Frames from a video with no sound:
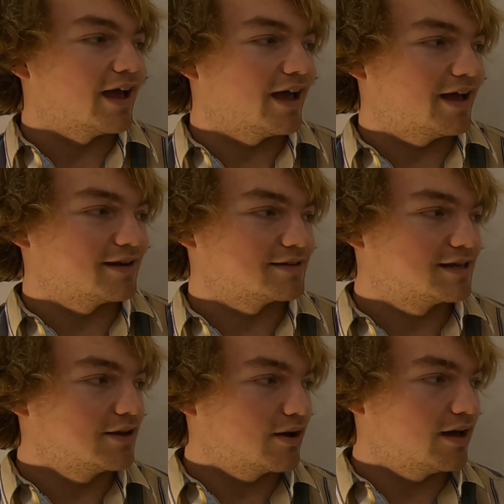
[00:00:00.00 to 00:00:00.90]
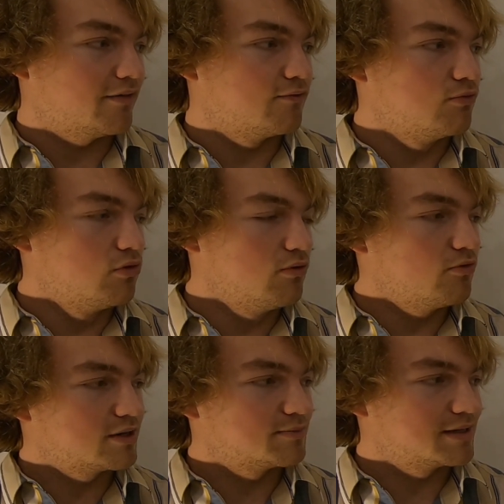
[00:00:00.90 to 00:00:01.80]
And here you have wu,
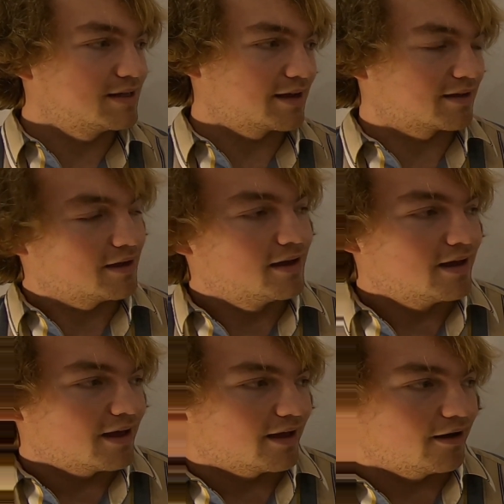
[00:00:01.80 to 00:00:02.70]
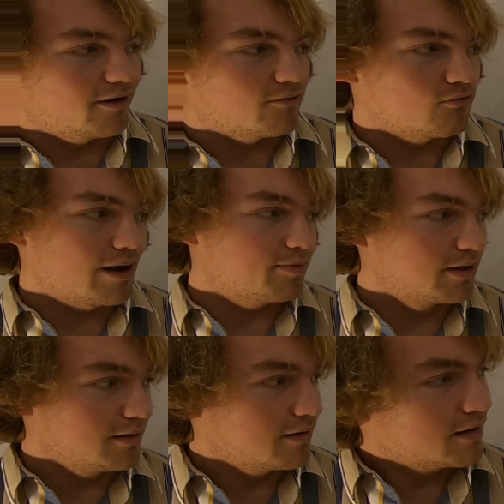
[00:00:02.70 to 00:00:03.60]
which means like
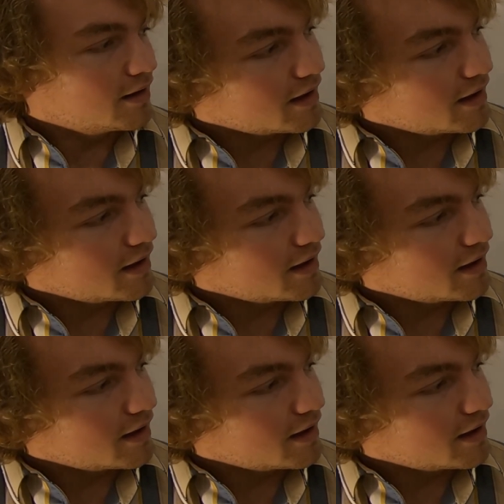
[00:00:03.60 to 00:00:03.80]
weapon.